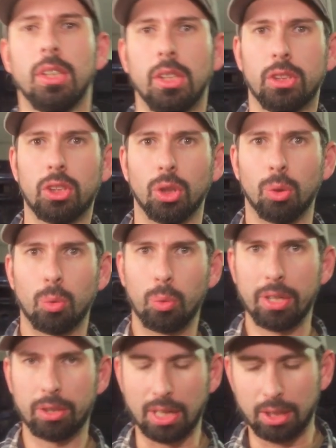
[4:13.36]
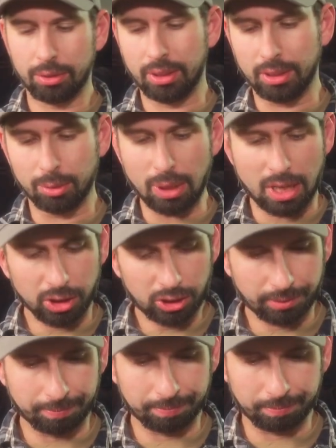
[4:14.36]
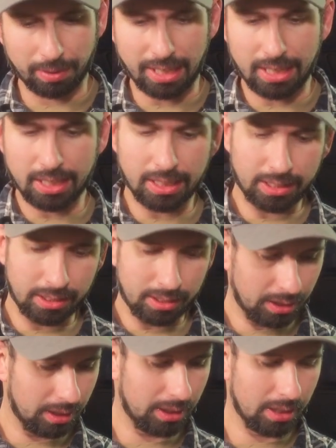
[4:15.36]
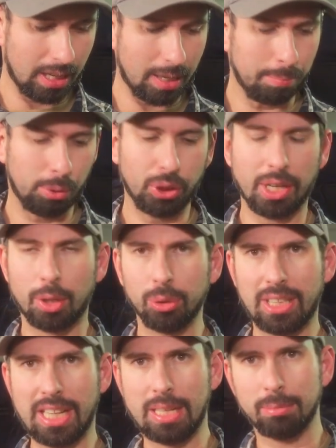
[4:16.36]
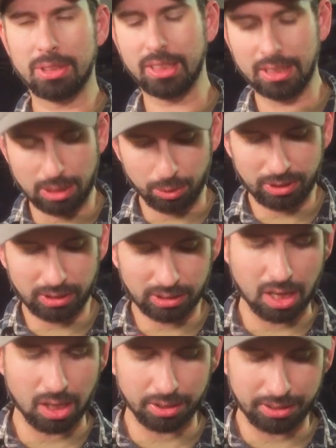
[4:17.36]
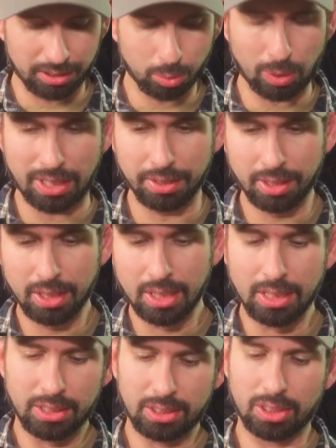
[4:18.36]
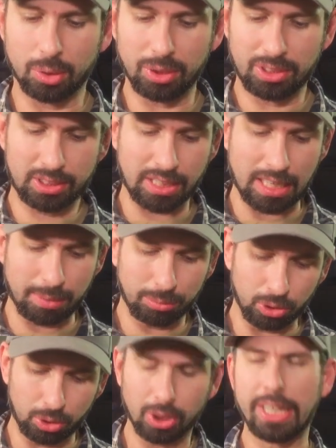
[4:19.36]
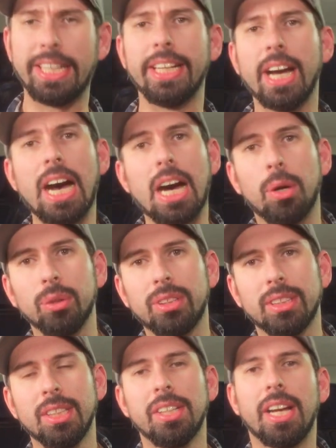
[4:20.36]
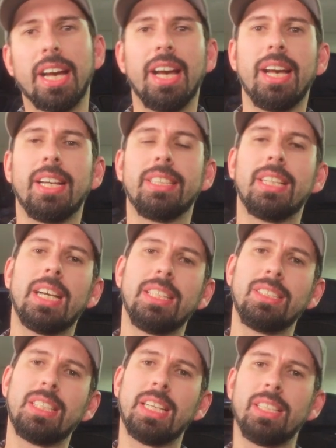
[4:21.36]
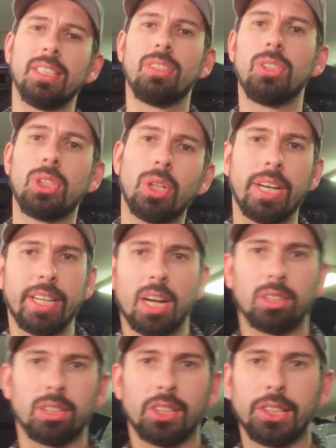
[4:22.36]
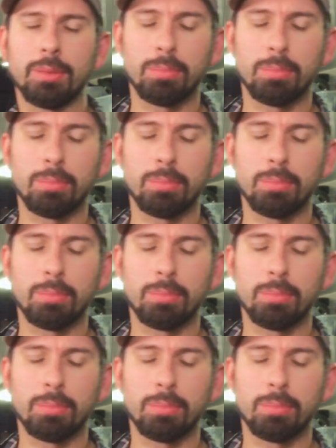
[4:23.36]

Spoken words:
So we are out in the garage, and I put the hose clamps and the hoses on this one. So it's time to try it out. And I decided to try it out on the